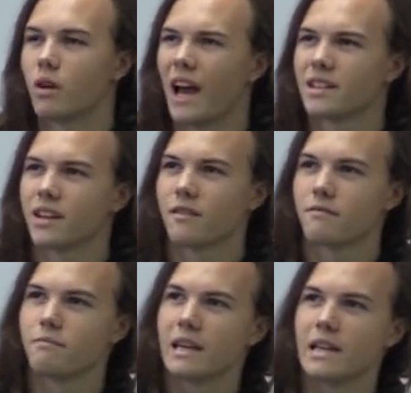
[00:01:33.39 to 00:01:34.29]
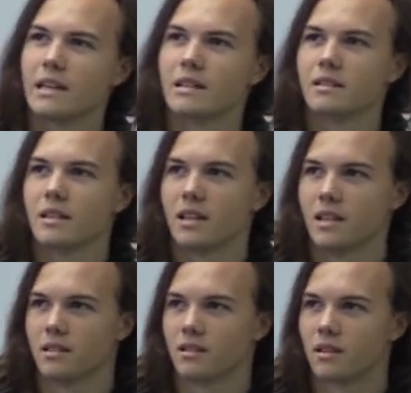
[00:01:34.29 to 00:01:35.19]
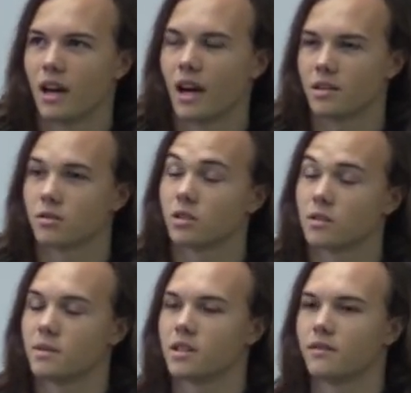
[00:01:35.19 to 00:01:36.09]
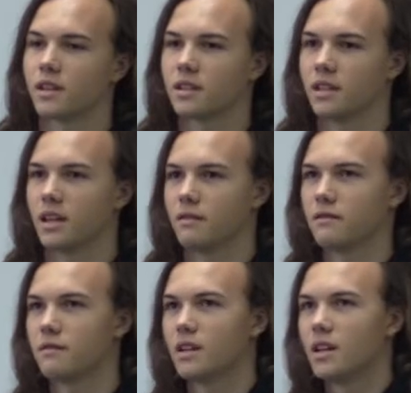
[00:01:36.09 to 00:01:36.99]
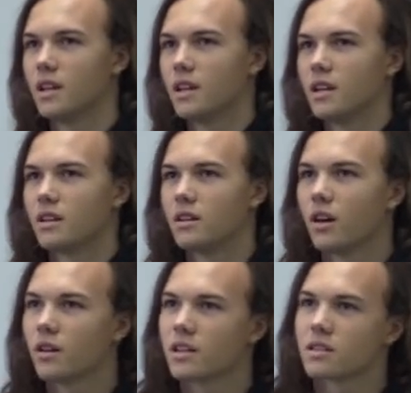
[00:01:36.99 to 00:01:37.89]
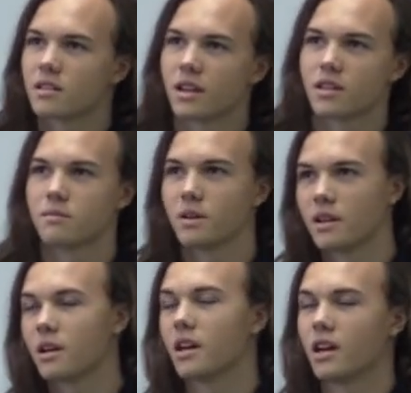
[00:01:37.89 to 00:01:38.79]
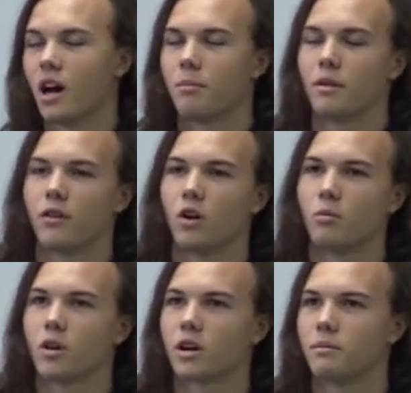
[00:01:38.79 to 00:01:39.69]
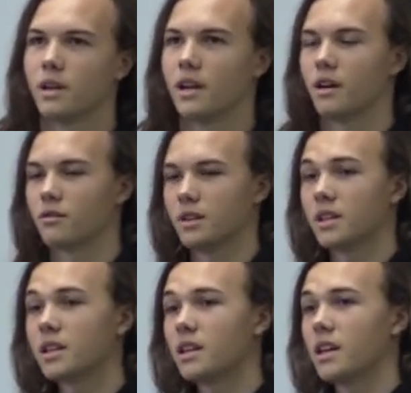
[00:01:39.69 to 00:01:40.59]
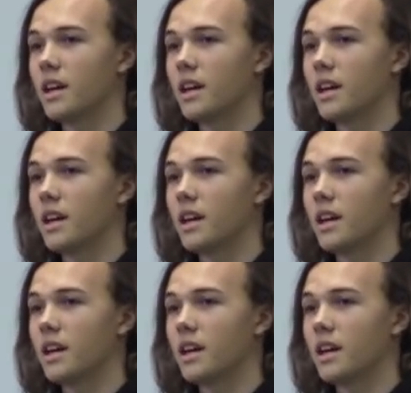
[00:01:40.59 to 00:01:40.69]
as I've been in high school specifically, I've noticed there's been an up of homework, but not really.